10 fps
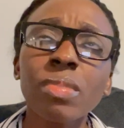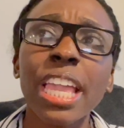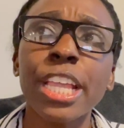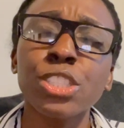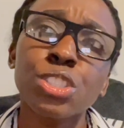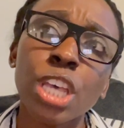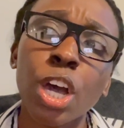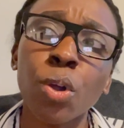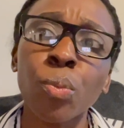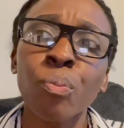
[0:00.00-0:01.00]
And
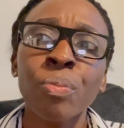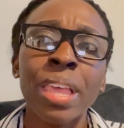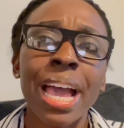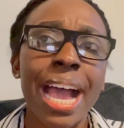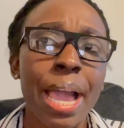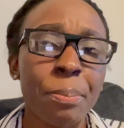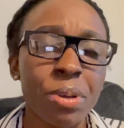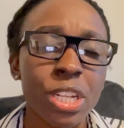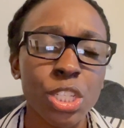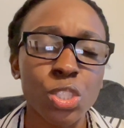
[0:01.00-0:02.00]
so I
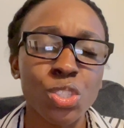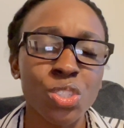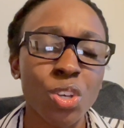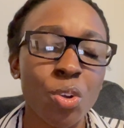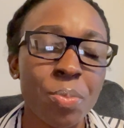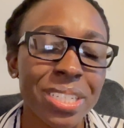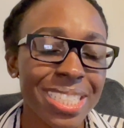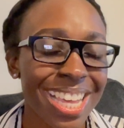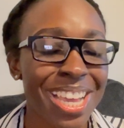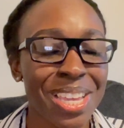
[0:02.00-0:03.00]
put in so much
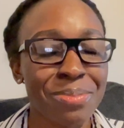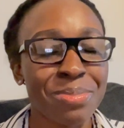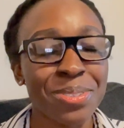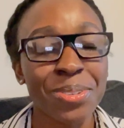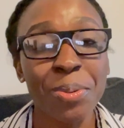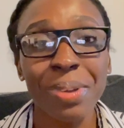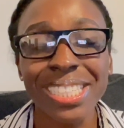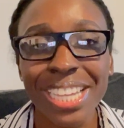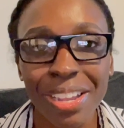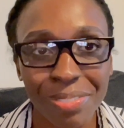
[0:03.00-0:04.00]
time, so
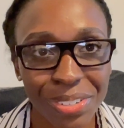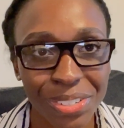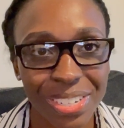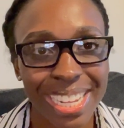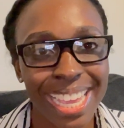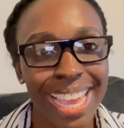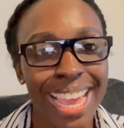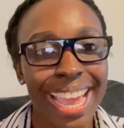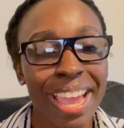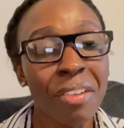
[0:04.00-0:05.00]
much effort,
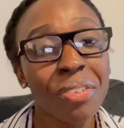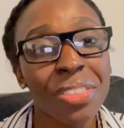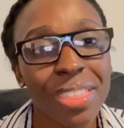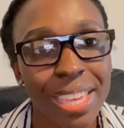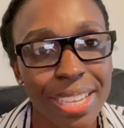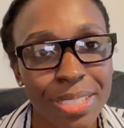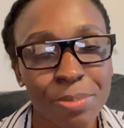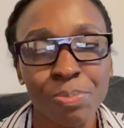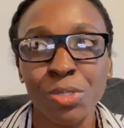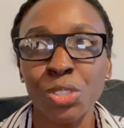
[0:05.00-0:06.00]
everything
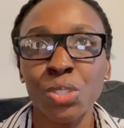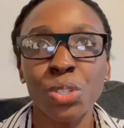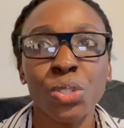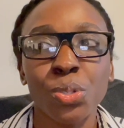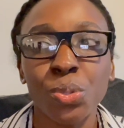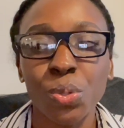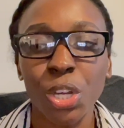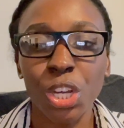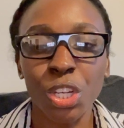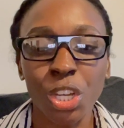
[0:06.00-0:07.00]
to
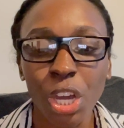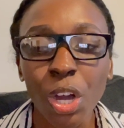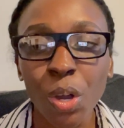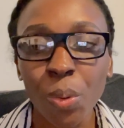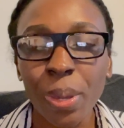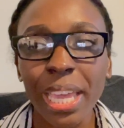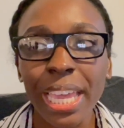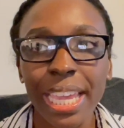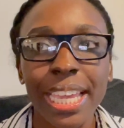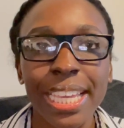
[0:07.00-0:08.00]
go
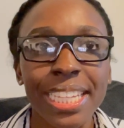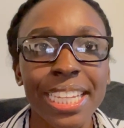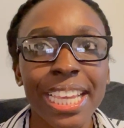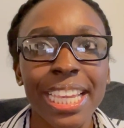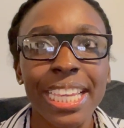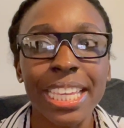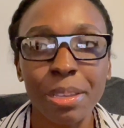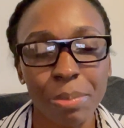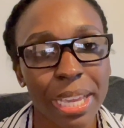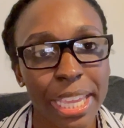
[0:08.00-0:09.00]
and get
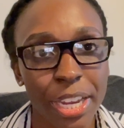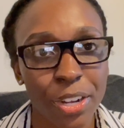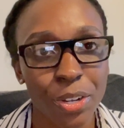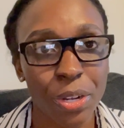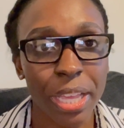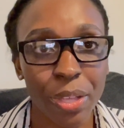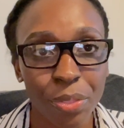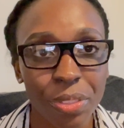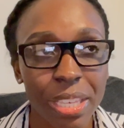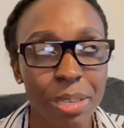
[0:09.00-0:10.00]
my hair
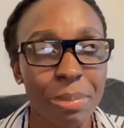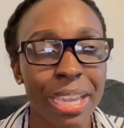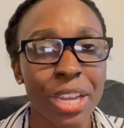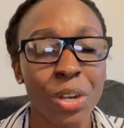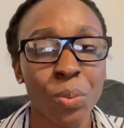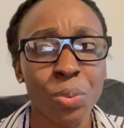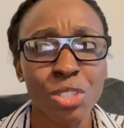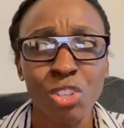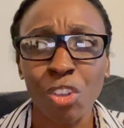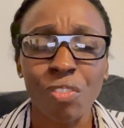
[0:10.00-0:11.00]
healthy. My hair
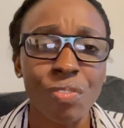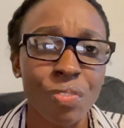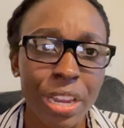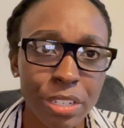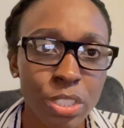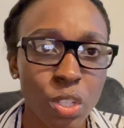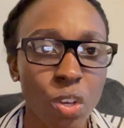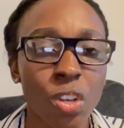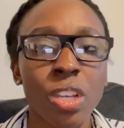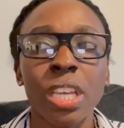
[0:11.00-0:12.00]
was very
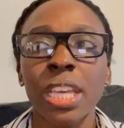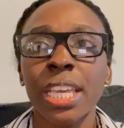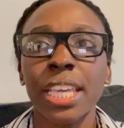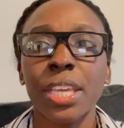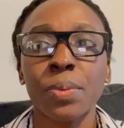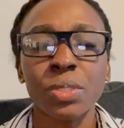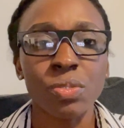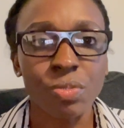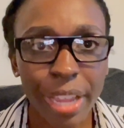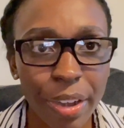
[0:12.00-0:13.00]
long, it was
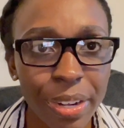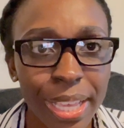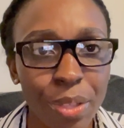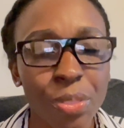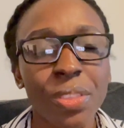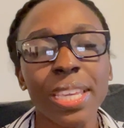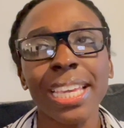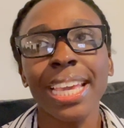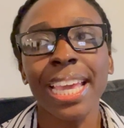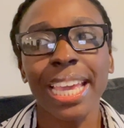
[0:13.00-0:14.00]
very healthy,
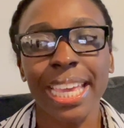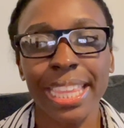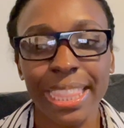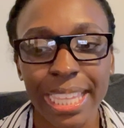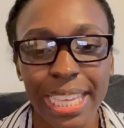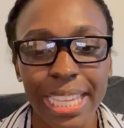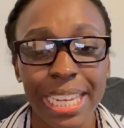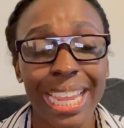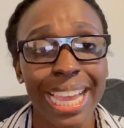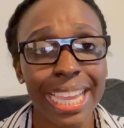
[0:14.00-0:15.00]
and
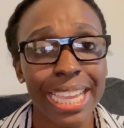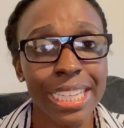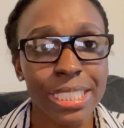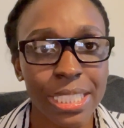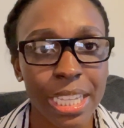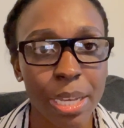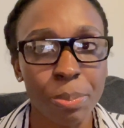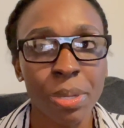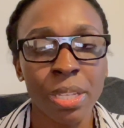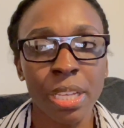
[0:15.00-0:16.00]
then I ended up
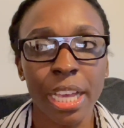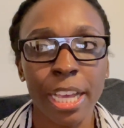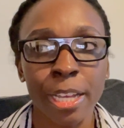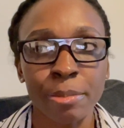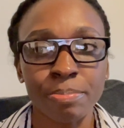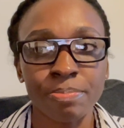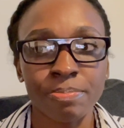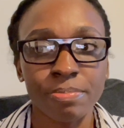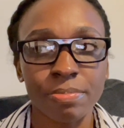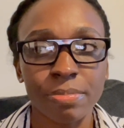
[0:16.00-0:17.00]
um
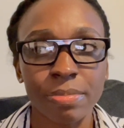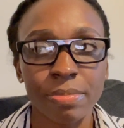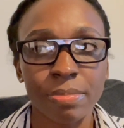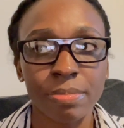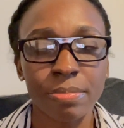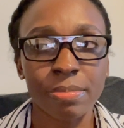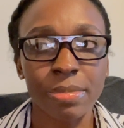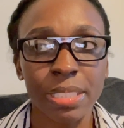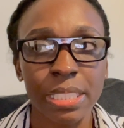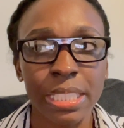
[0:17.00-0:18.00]

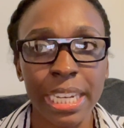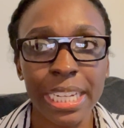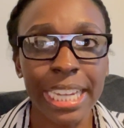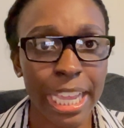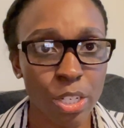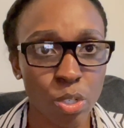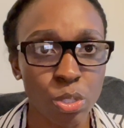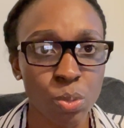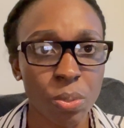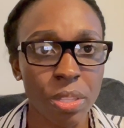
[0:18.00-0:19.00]
getting
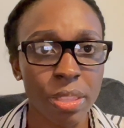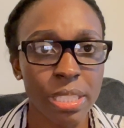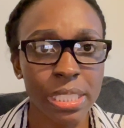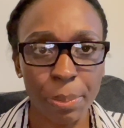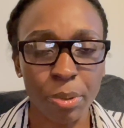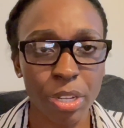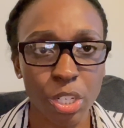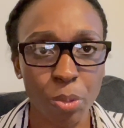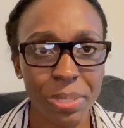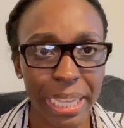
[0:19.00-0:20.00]
diagnosed with seborrheic
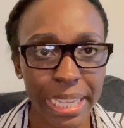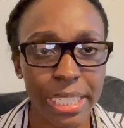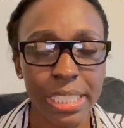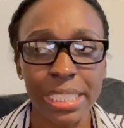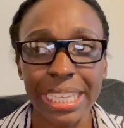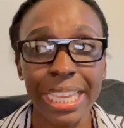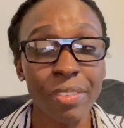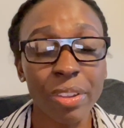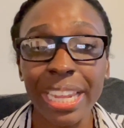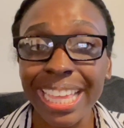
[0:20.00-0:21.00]
dermatitis.
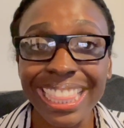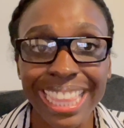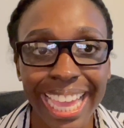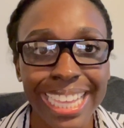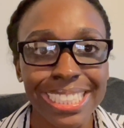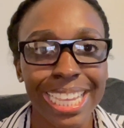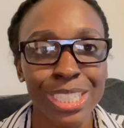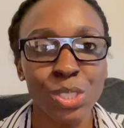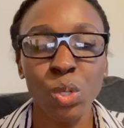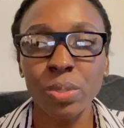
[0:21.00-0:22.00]
Even in that, I
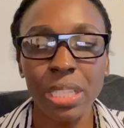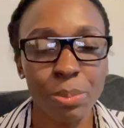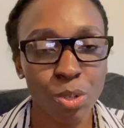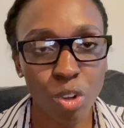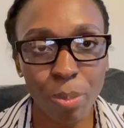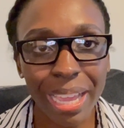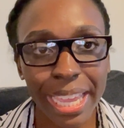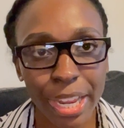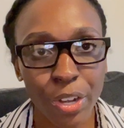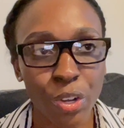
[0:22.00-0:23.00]
still was able to grow my
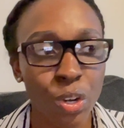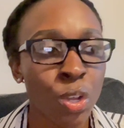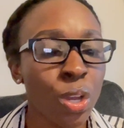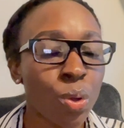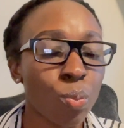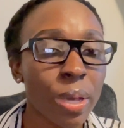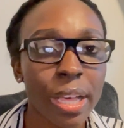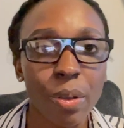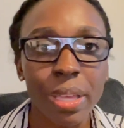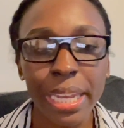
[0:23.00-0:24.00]
hair
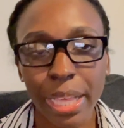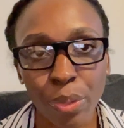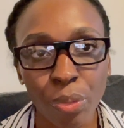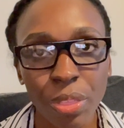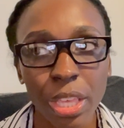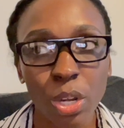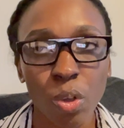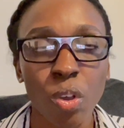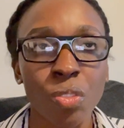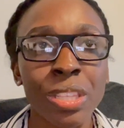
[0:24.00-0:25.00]
well and healthy and
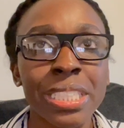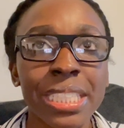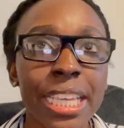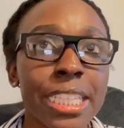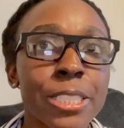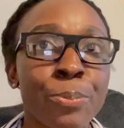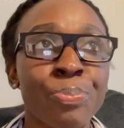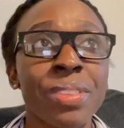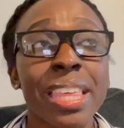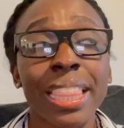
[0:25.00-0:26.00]
all these things.
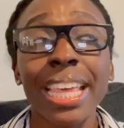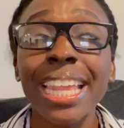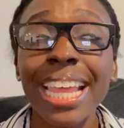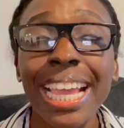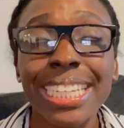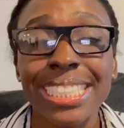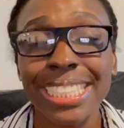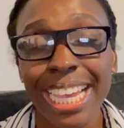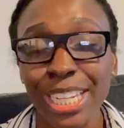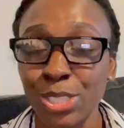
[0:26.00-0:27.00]
Then I
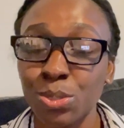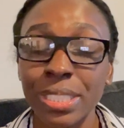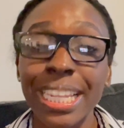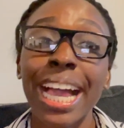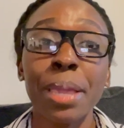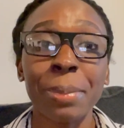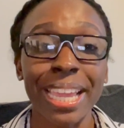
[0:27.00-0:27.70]
decided to dye my